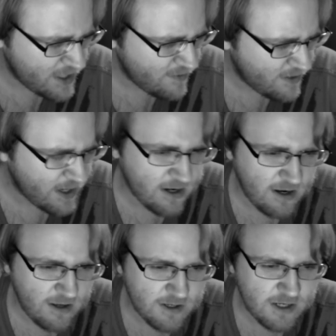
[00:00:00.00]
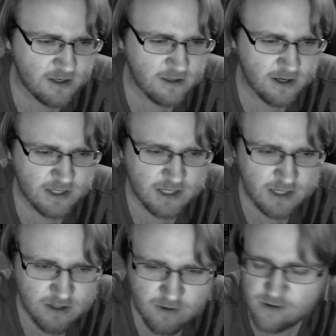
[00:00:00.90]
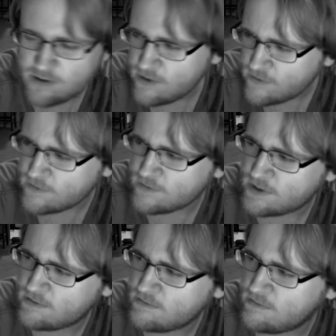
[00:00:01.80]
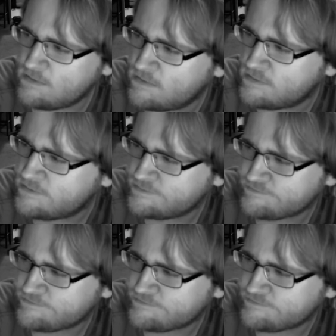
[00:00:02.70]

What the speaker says: piece of technology that I still use. It